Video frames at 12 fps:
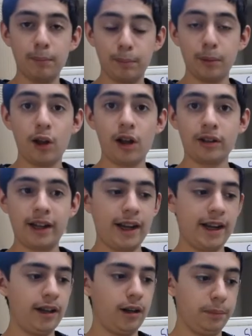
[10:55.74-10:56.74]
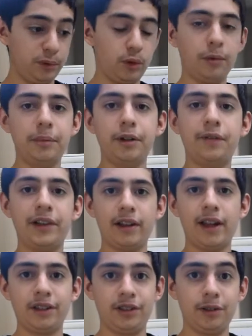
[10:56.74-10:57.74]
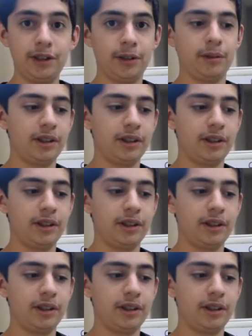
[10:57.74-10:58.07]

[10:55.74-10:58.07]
block and absorb UV light so you don't get